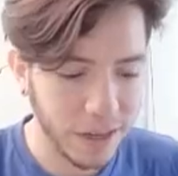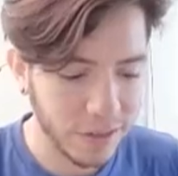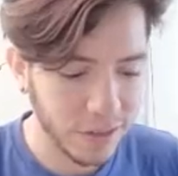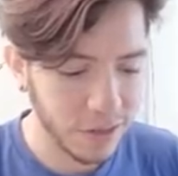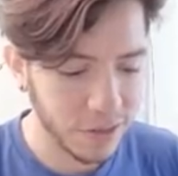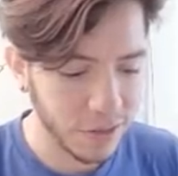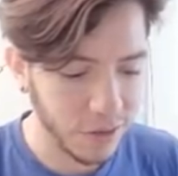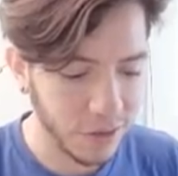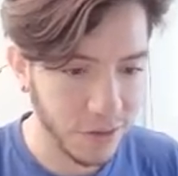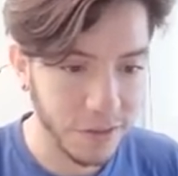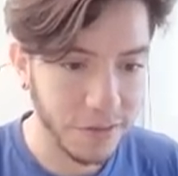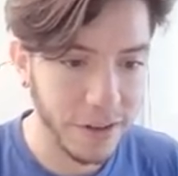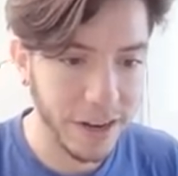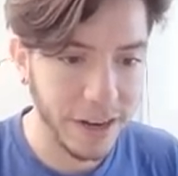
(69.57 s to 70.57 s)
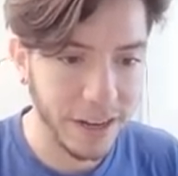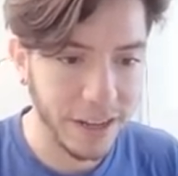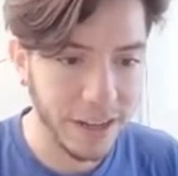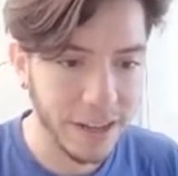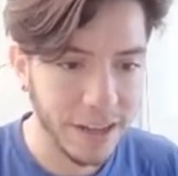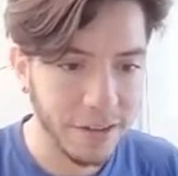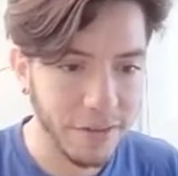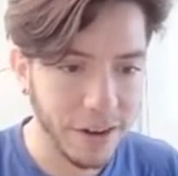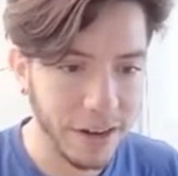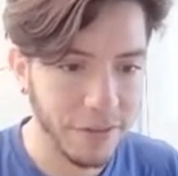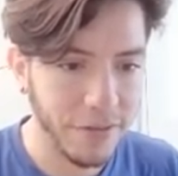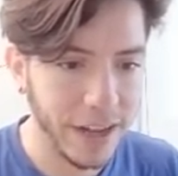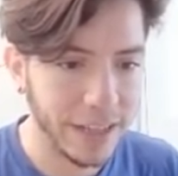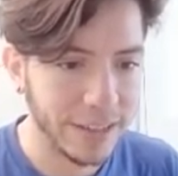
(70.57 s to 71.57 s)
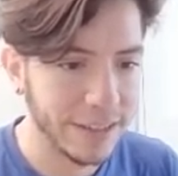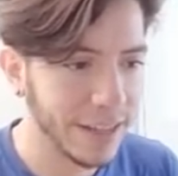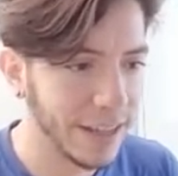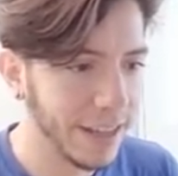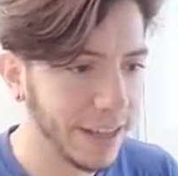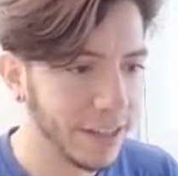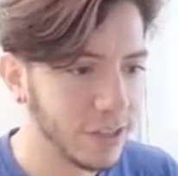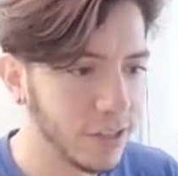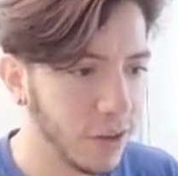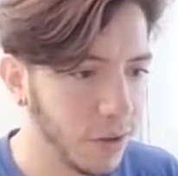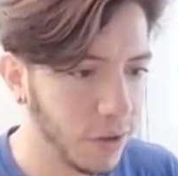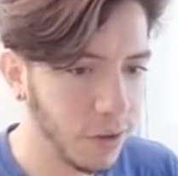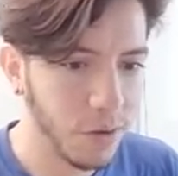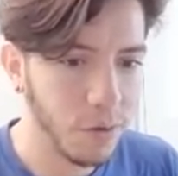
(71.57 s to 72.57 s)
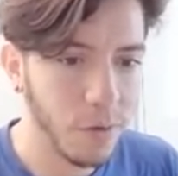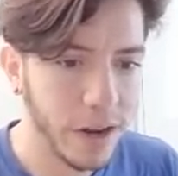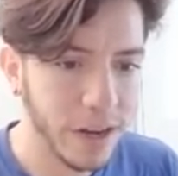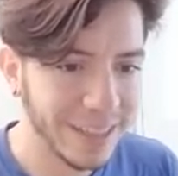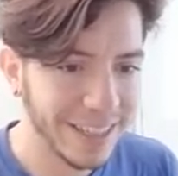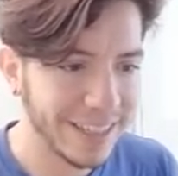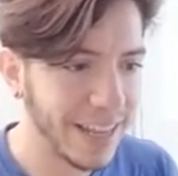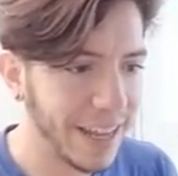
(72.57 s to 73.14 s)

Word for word: but it's also very, very fast. So what are the